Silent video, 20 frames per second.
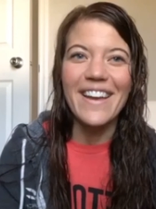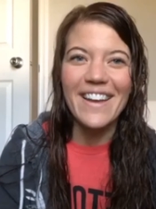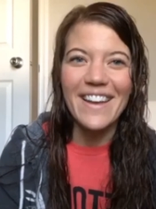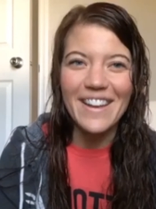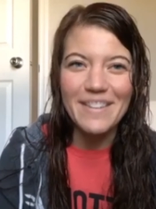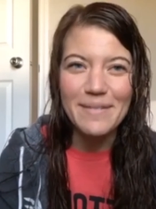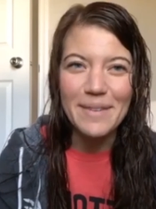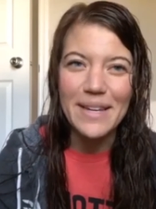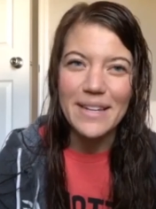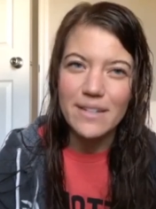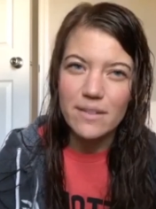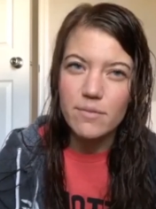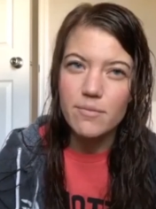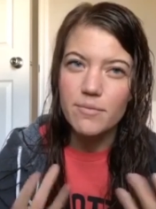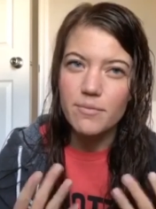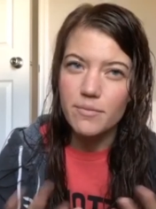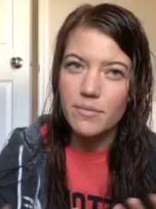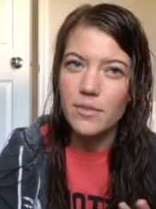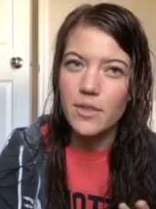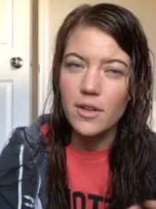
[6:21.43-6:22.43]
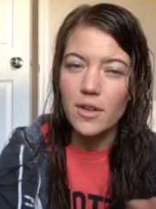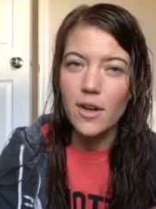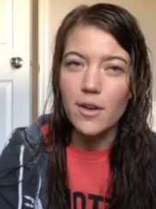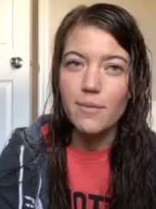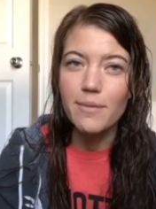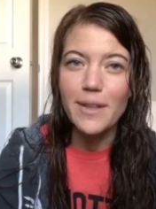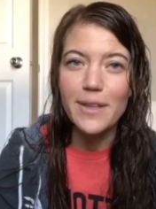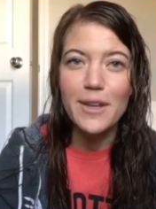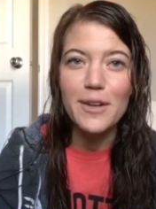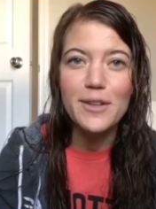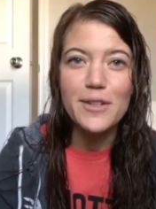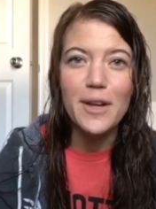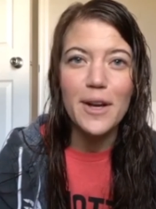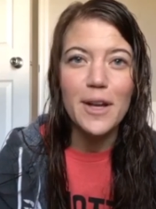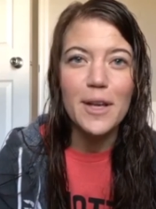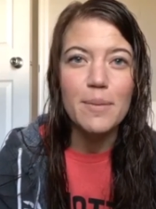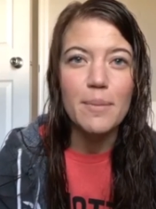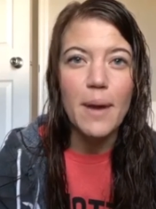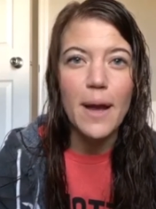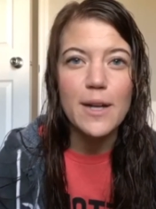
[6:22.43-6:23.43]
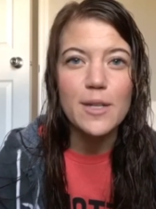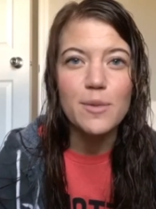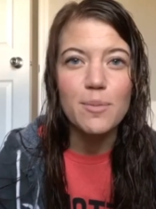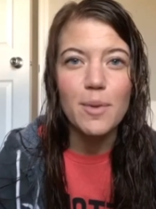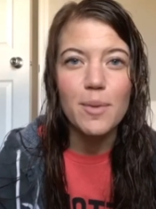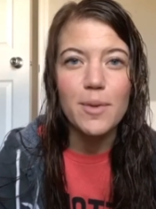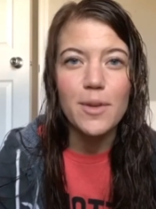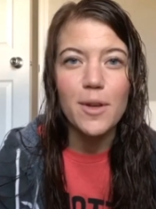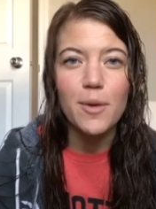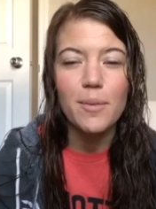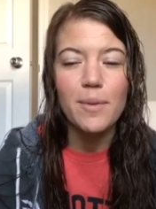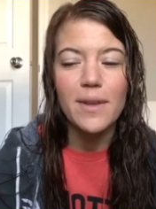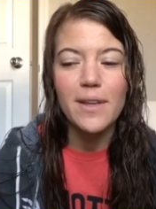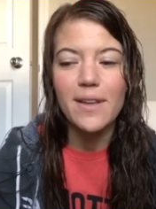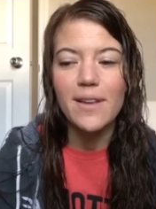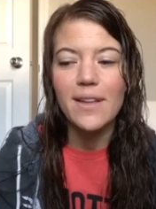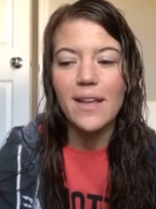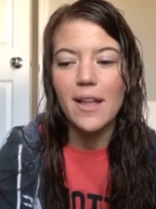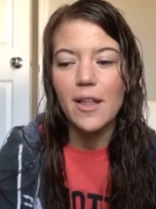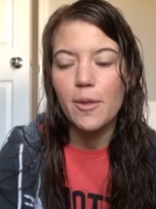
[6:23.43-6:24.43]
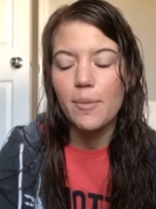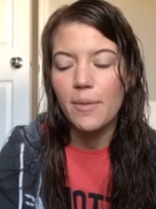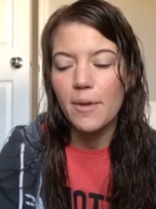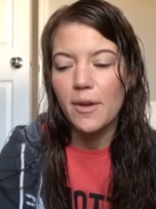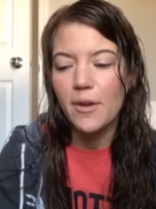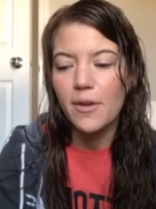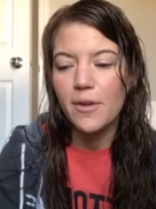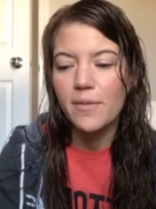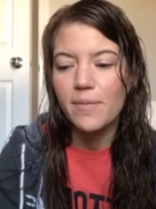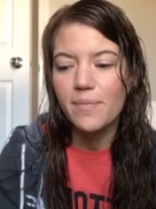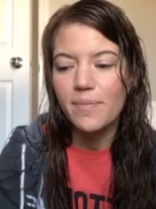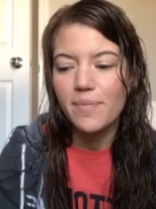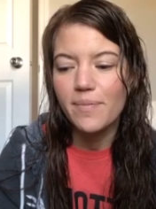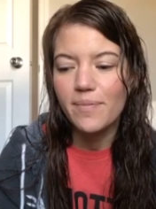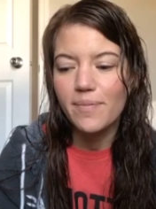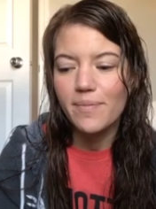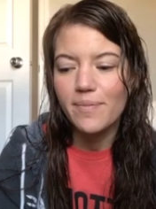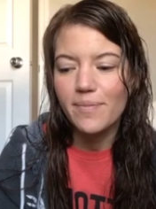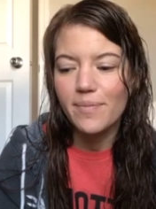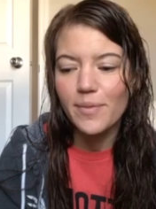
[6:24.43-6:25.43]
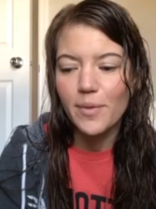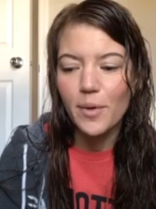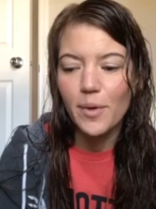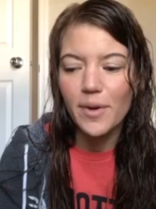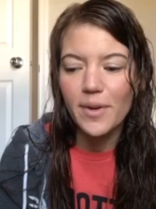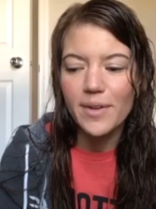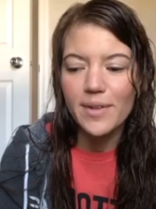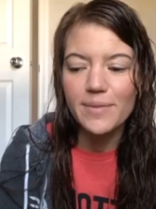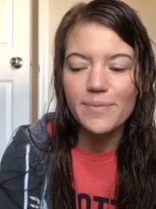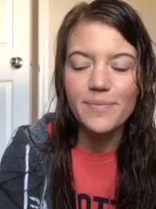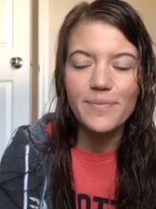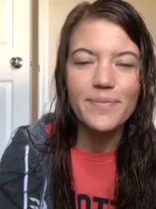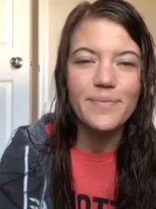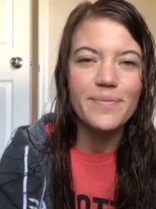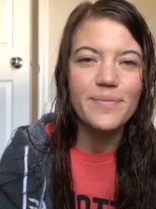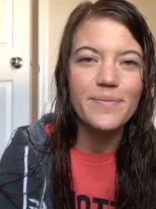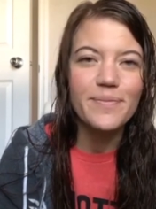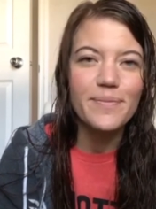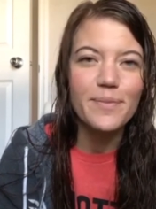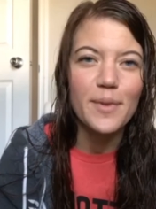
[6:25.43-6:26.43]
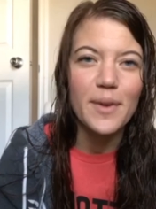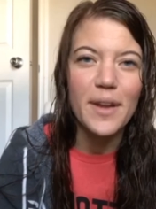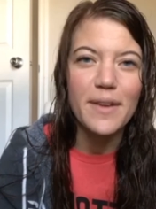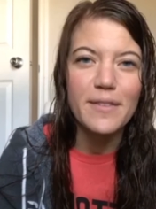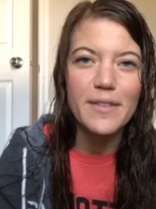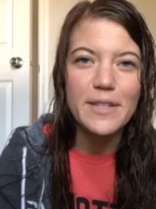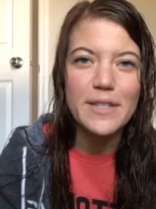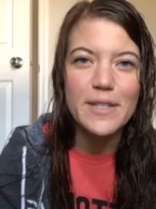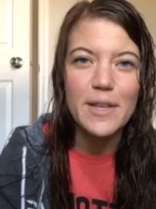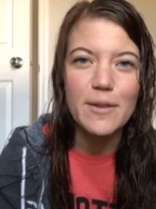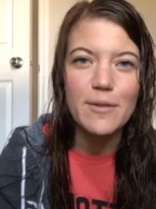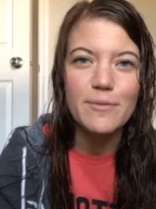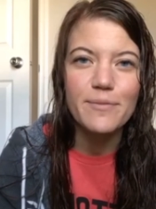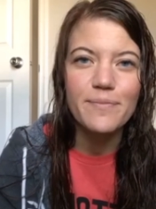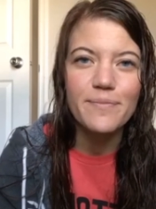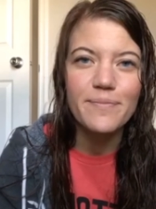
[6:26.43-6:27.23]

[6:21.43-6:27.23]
I mean, you know, like you're talking back to me, but nobody could yell at me or, or whatever. So